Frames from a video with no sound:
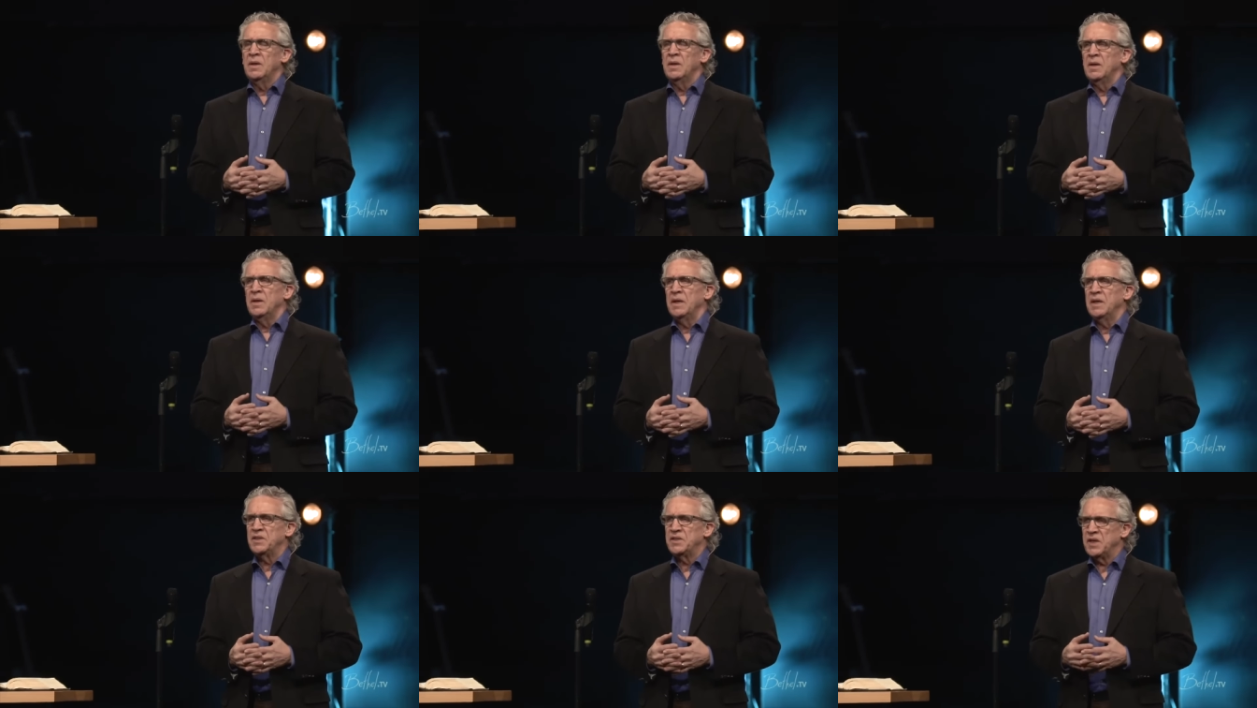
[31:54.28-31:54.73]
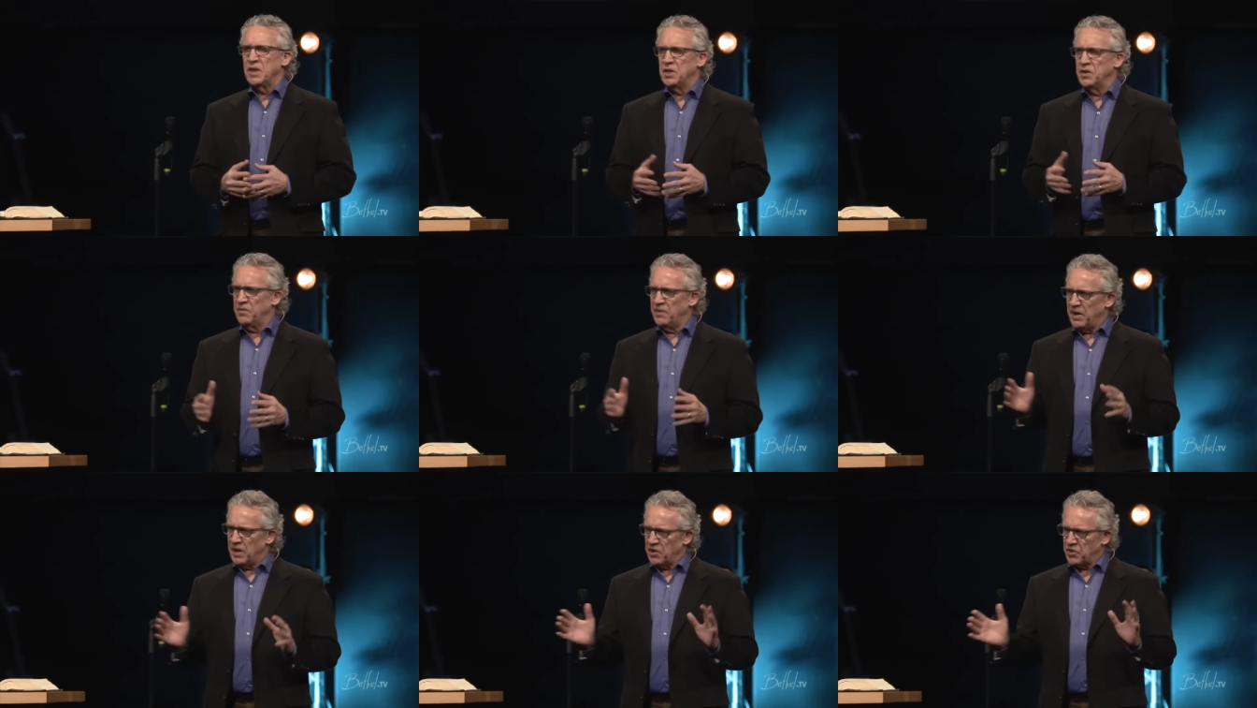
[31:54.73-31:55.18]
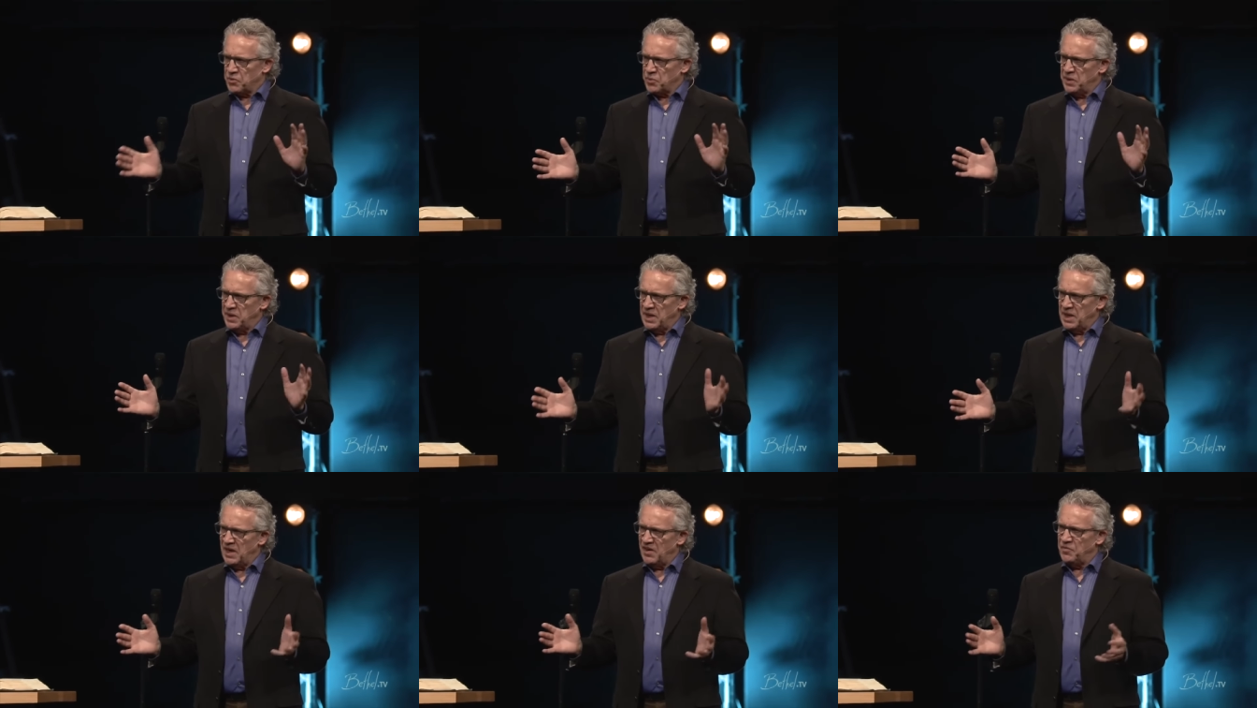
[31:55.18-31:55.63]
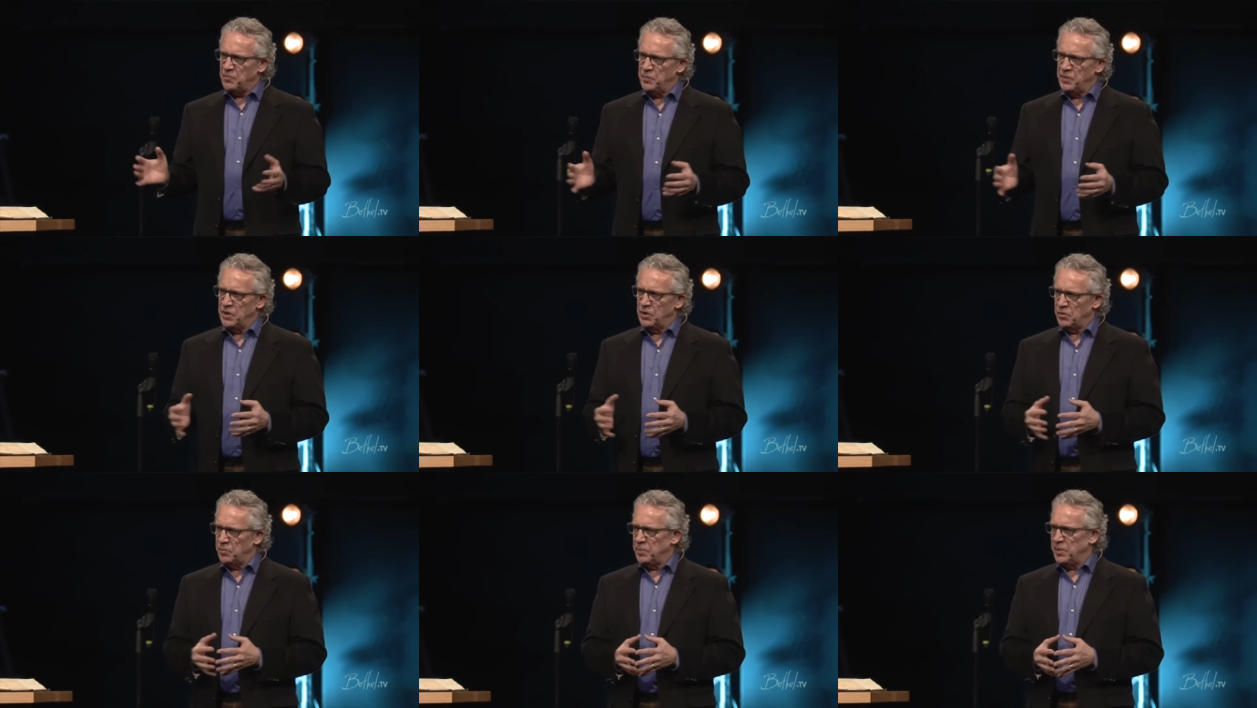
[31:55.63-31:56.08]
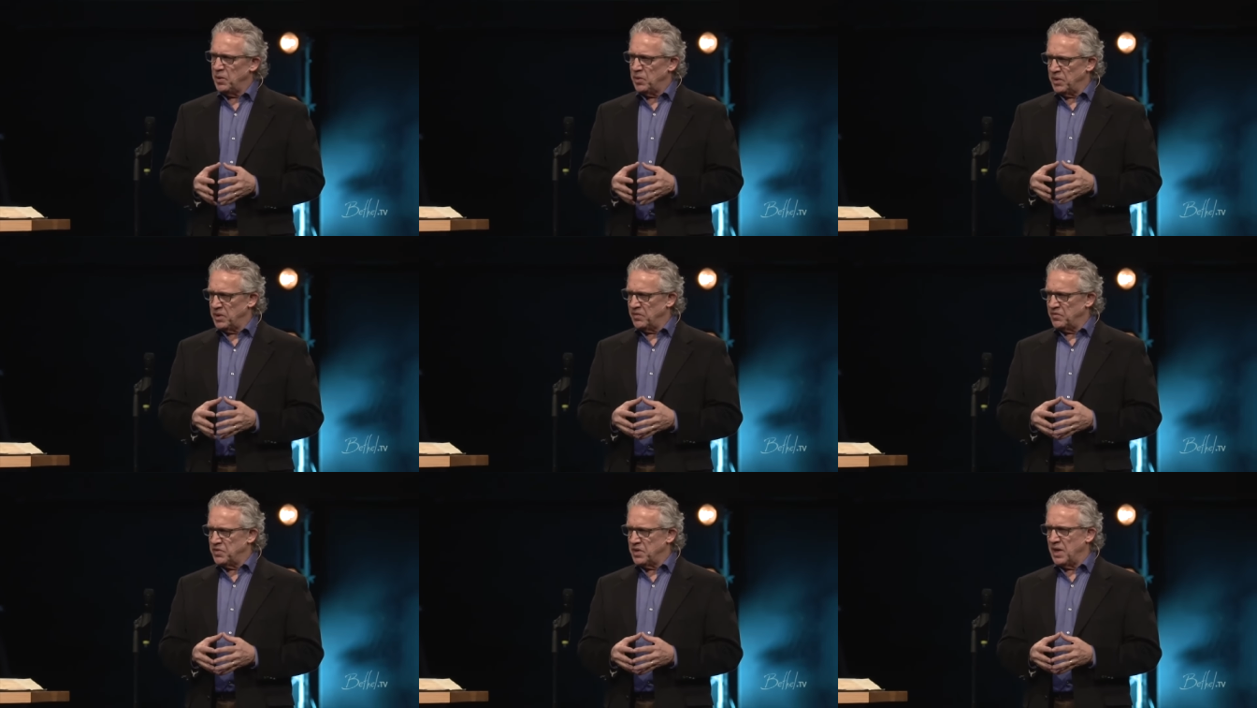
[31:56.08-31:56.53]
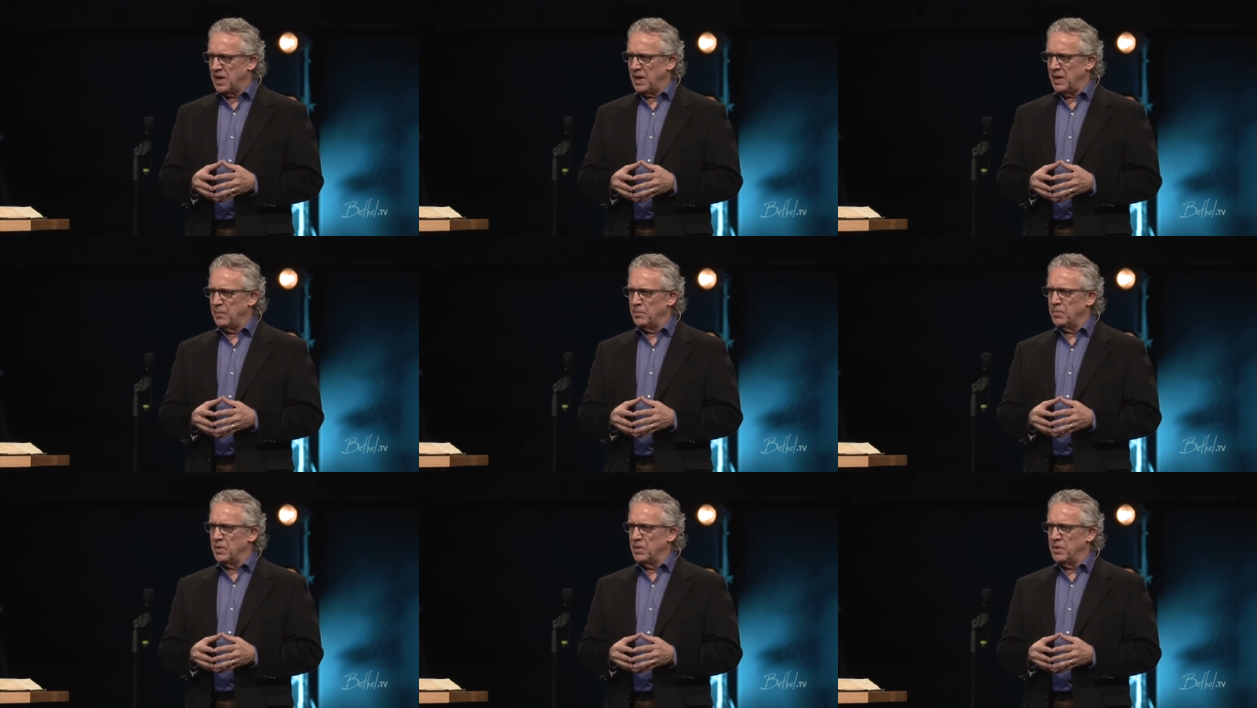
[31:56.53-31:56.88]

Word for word: you've had a 3.5-year period of time